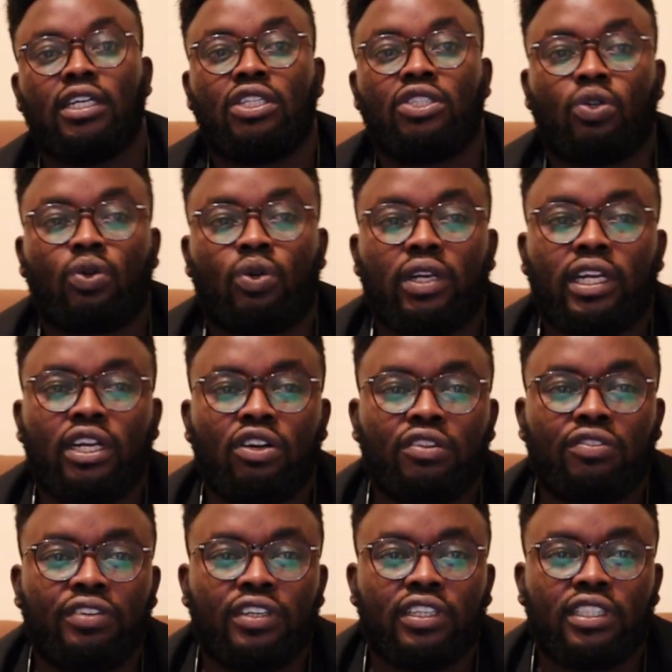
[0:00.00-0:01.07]
So clinical
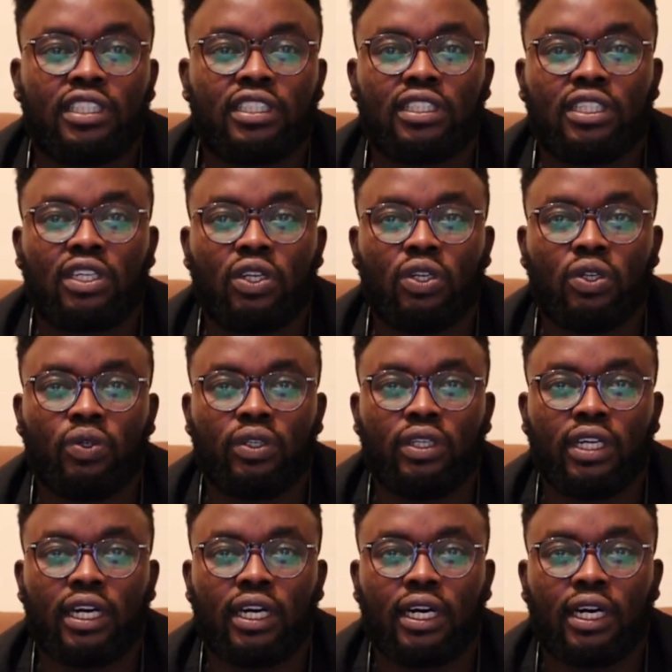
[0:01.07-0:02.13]
features include
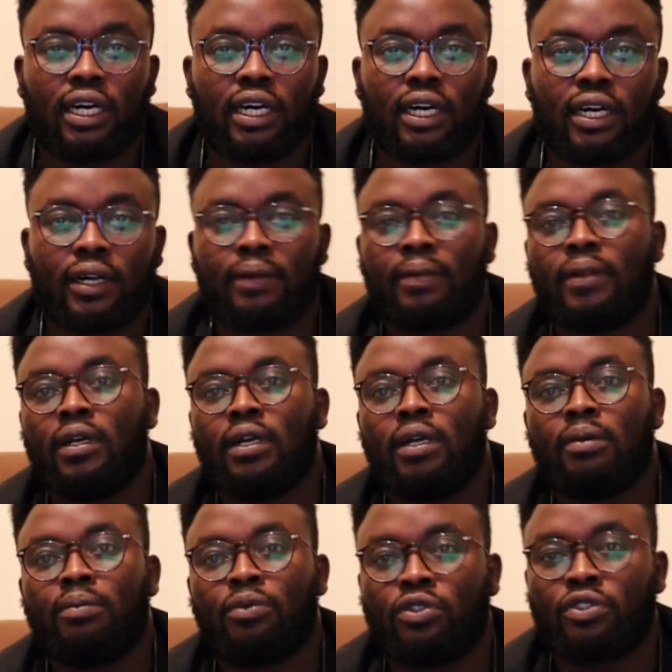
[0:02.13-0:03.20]

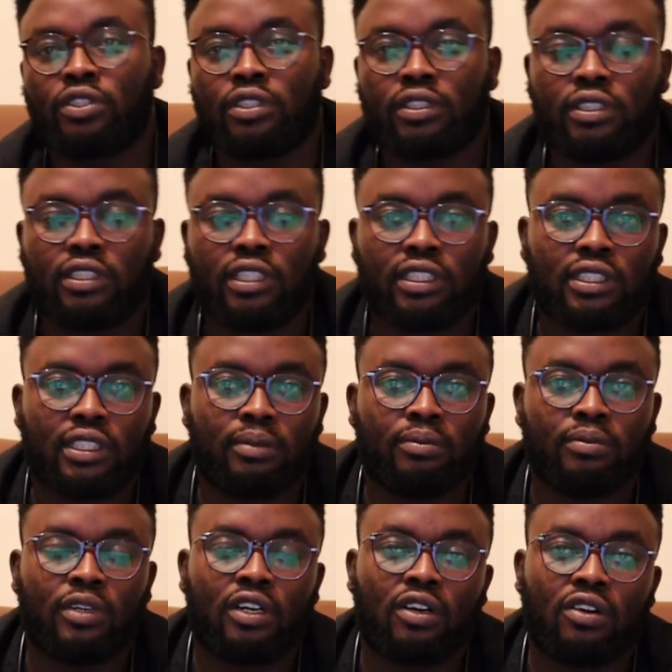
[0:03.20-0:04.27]
paroxysm
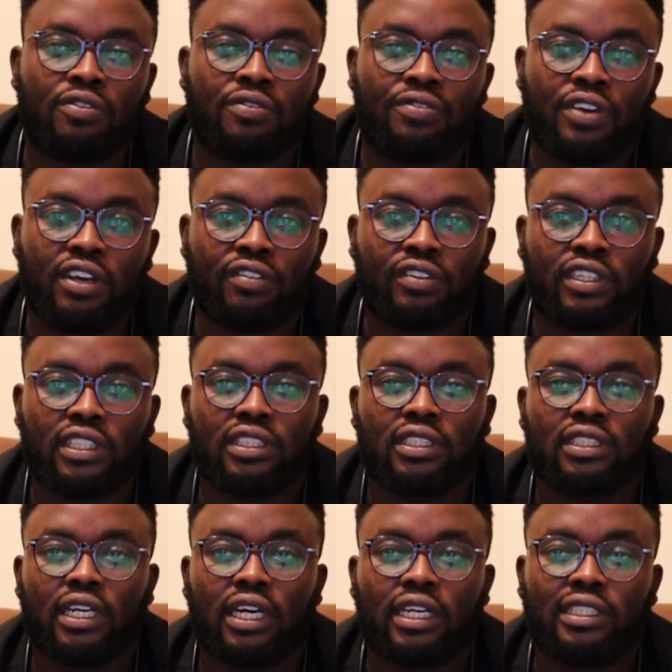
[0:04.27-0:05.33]
of
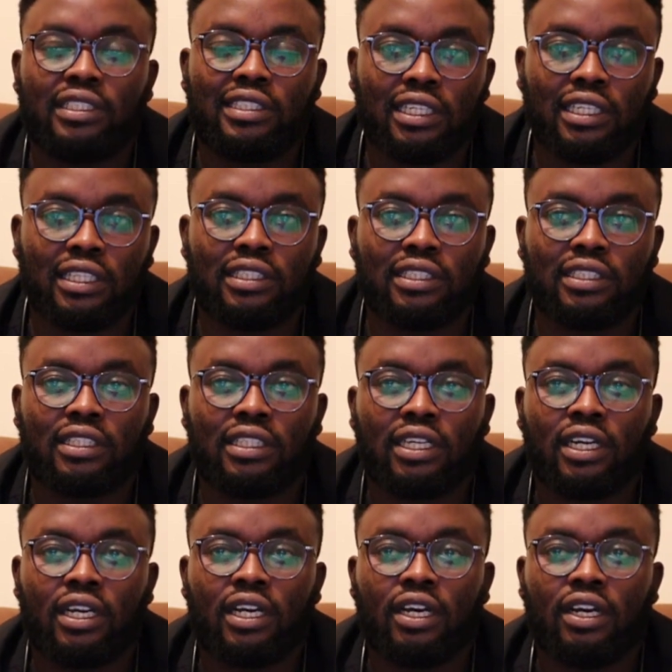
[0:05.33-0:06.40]
fevers, chills,
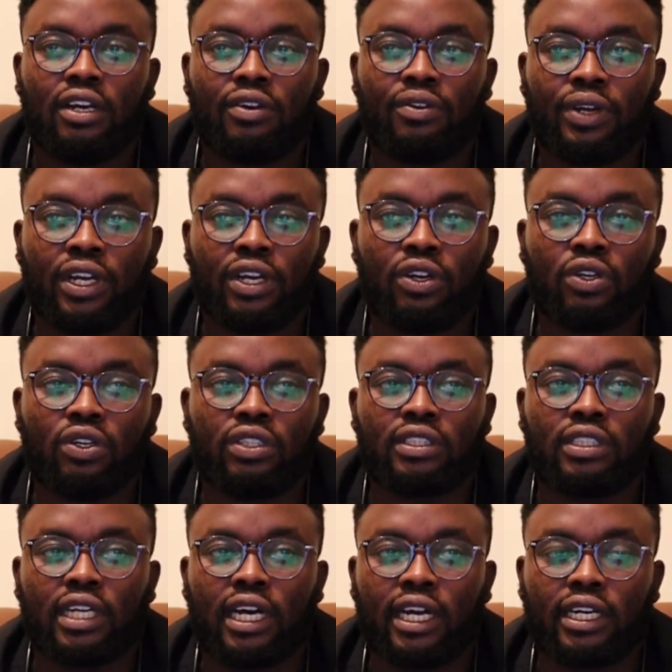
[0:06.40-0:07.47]
rigors,
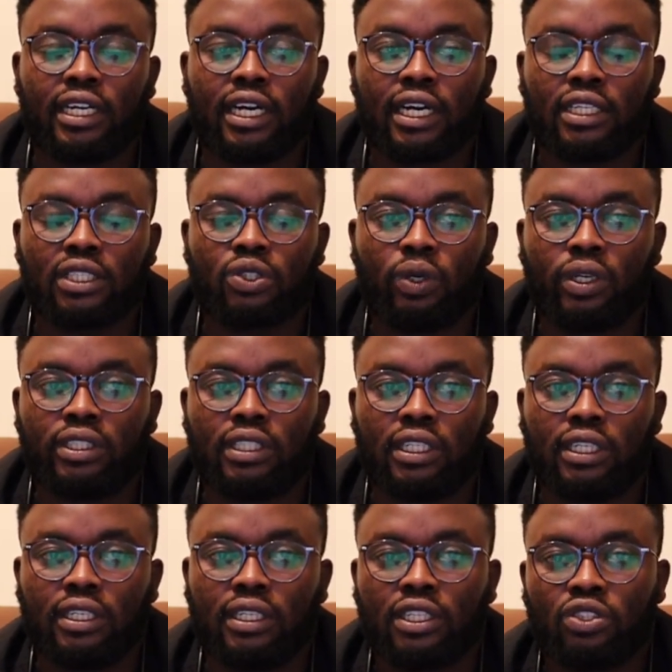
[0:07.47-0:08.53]
and
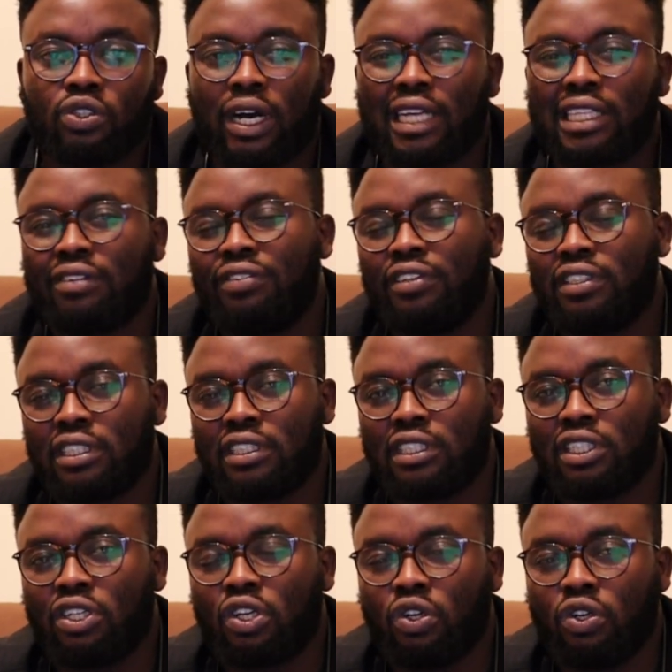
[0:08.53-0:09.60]
sweating. So other features
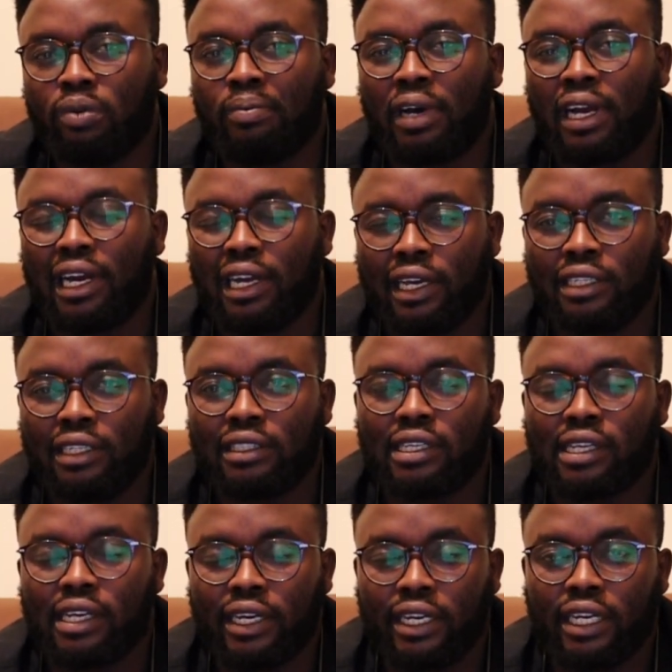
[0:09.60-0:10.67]
include malaise,
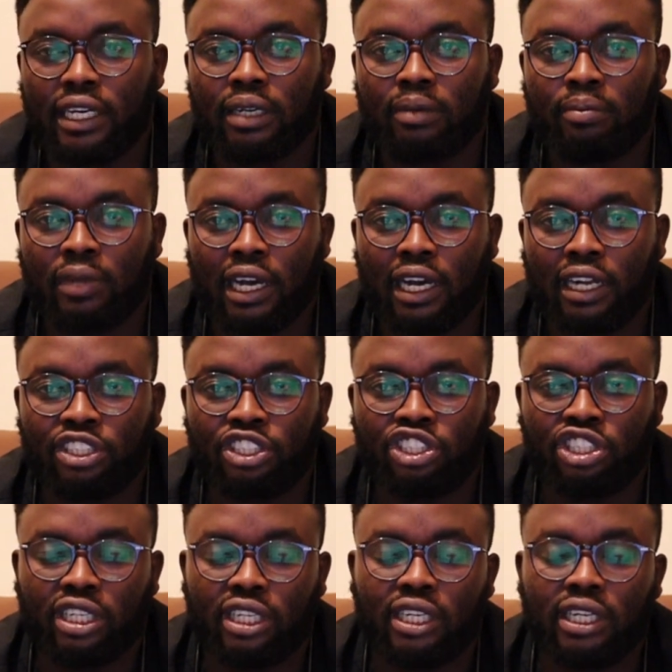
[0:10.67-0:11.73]
headache,
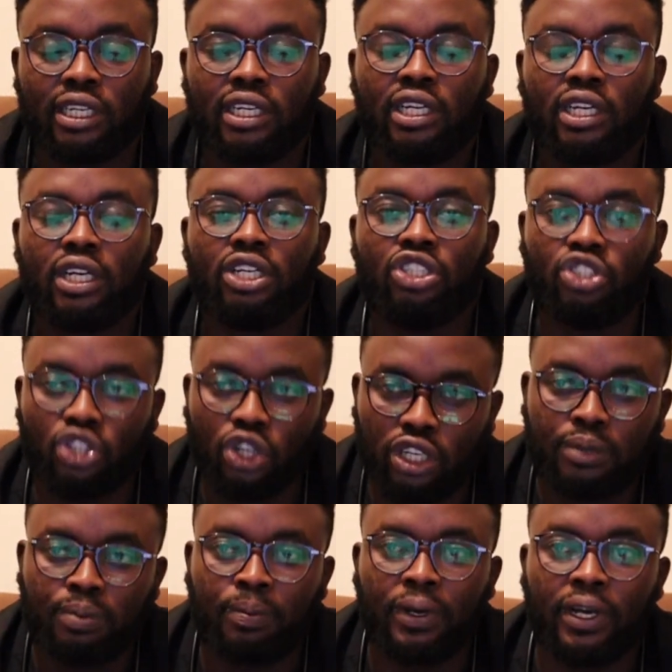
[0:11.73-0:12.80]
myalgia,
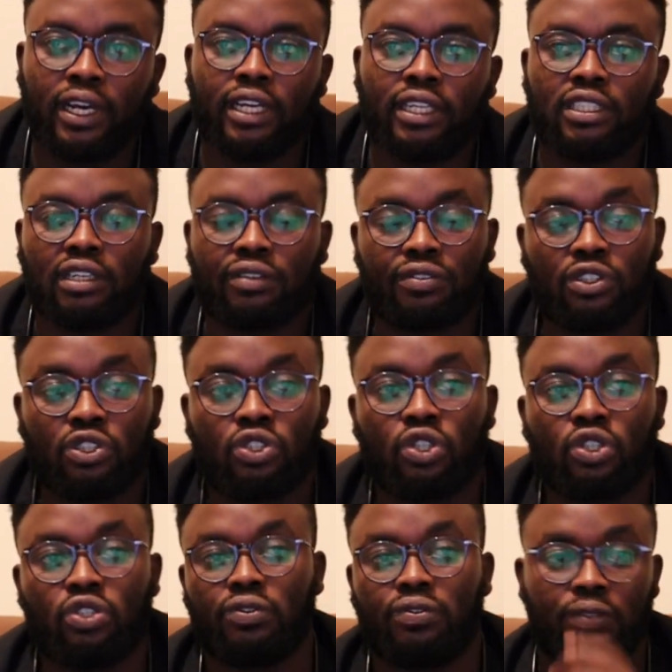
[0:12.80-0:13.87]
joint pains, refusal
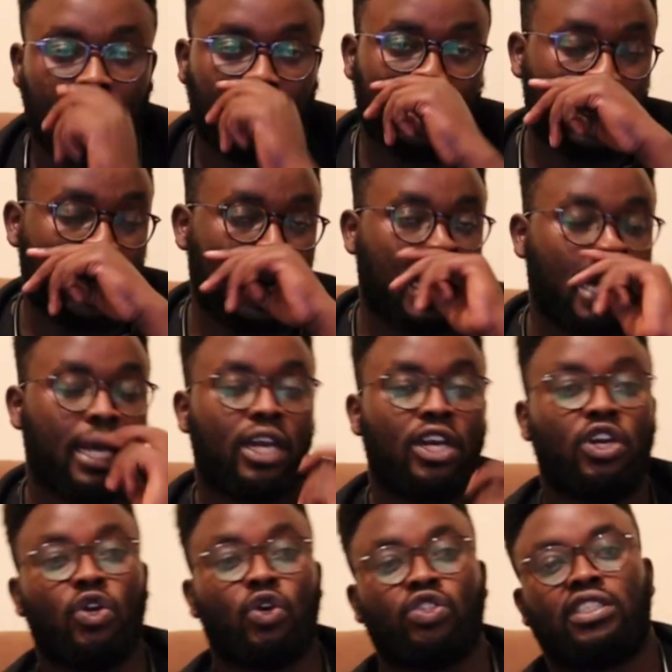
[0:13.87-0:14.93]
to feed,
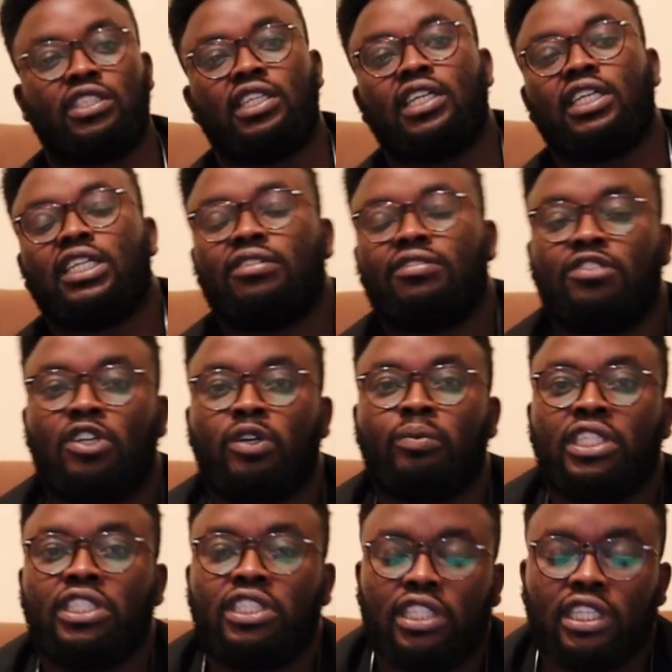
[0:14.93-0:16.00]
nausea,
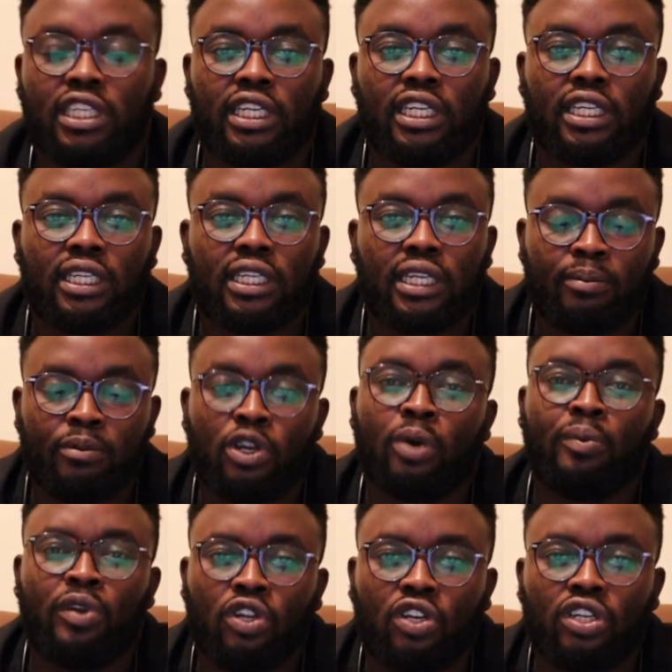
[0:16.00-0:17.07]
vomiting,
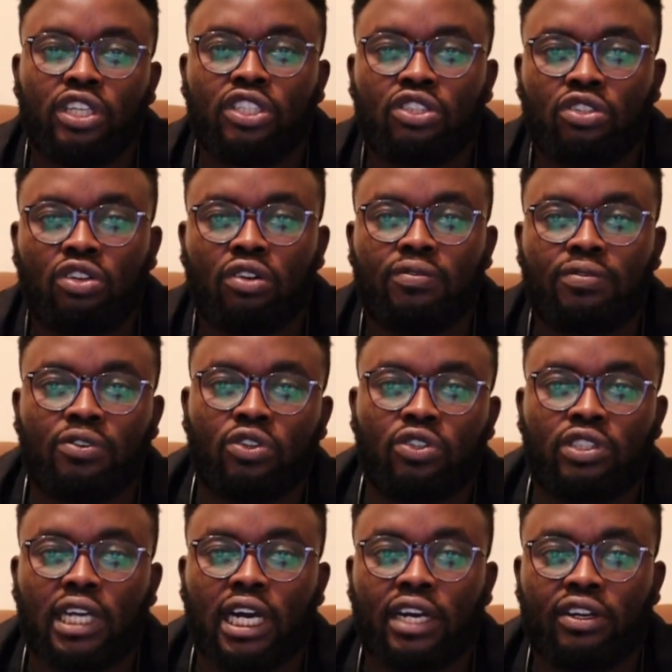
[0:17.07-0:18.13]
abdominal
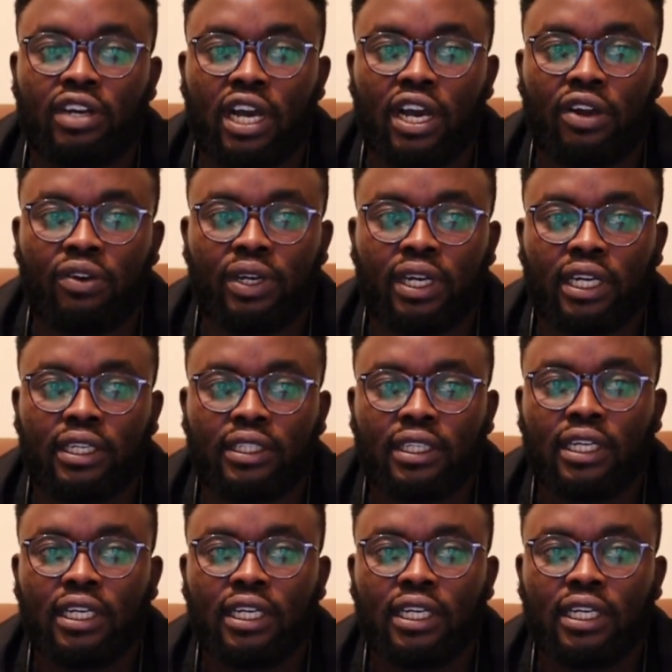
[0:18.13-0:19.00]
discomfort, and diarrhea.